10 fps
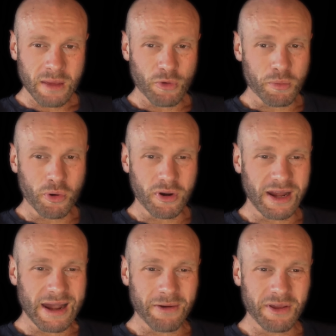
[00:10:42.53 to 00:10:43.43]
More
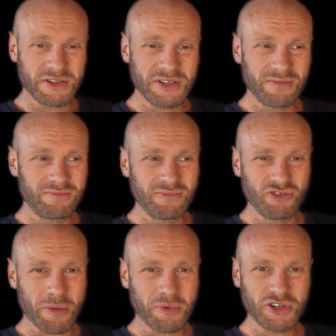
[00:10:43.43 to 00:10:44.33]
importantly, allow you to
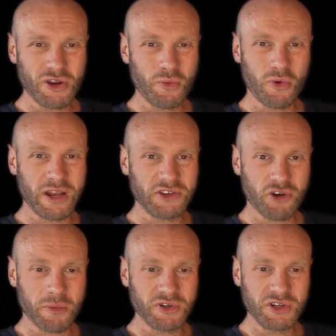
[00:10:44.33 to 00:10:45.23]
troubleshoot what needs
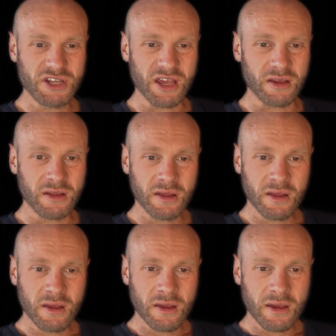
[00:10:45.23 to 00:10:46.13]
troubleshooting.
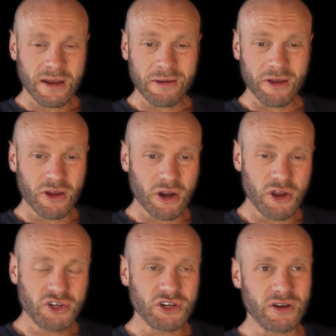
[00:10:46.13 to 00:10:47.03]
And in
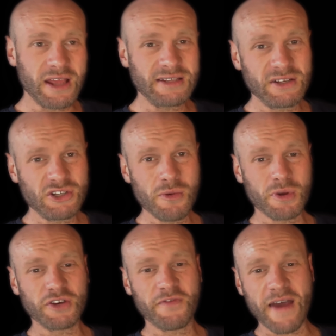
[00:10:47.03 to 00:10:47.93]
conclusion, eating too
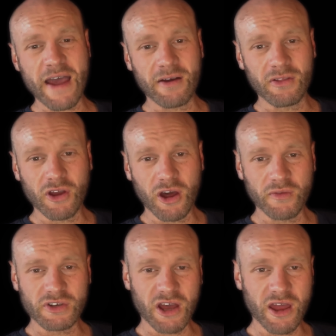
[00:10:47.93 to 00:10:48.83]
much fat on the
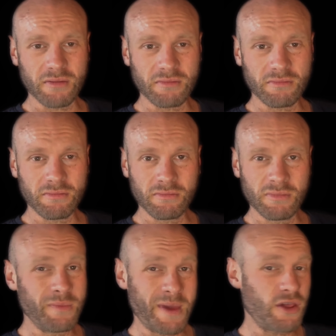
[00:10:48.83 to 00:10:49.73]
carnivore diet
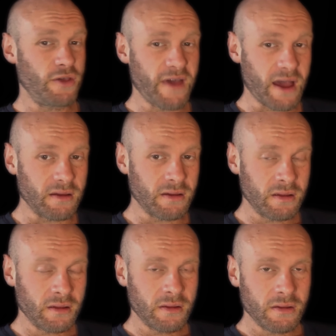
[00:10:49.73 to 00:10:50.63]
will make you fat.
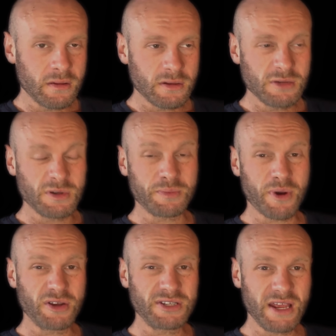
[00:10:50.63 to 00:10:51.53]
Too much
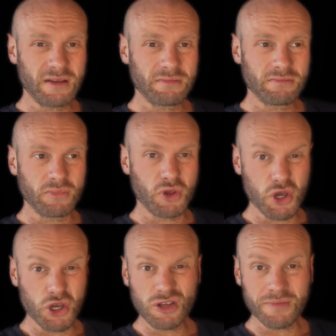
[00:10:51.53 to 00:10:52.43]
protein
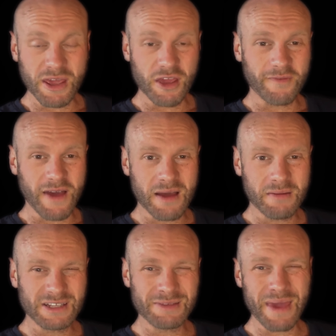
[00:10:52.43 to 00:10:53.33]
could make you fat.
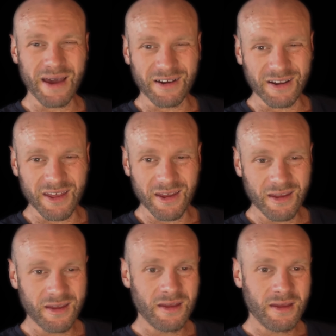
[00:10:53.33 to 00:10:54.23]
It's a bit harder
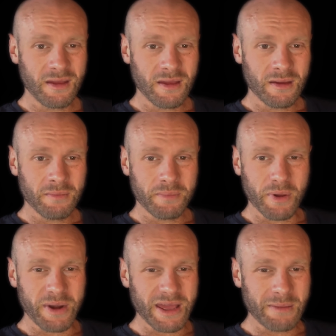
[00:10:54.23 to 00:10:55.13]
though.
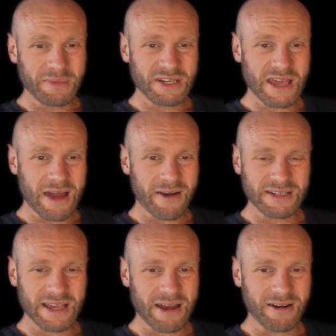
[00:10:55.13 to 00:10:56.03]
But when it comes to
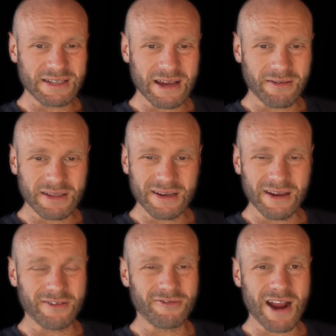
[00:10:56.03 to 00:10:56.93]
calories in, calories out,
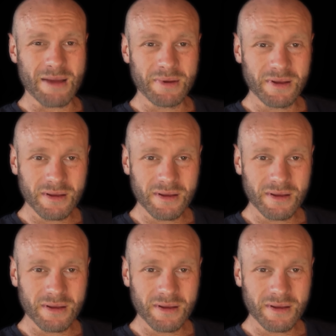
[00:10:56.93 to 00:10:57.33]
so crap,